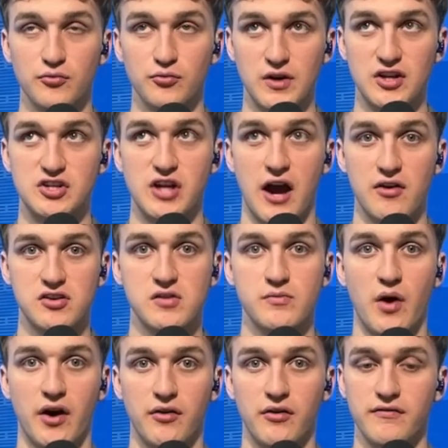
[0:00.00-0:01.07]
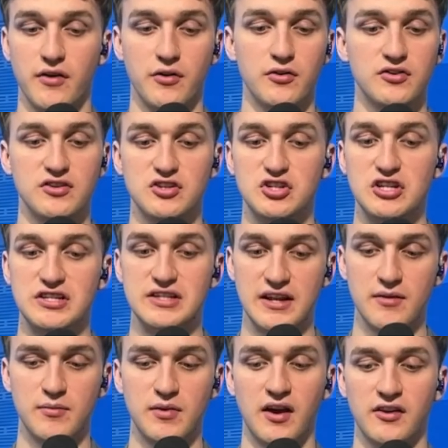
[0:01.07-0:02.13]
reach out to moderate voters, and she
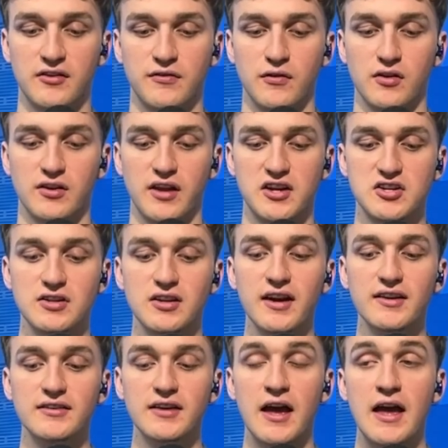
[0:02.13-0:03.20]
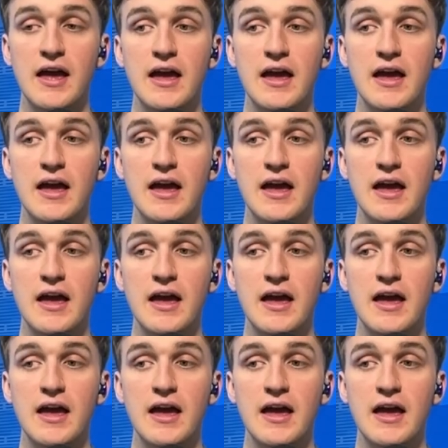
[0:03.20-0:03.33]
didn't because of her election lies.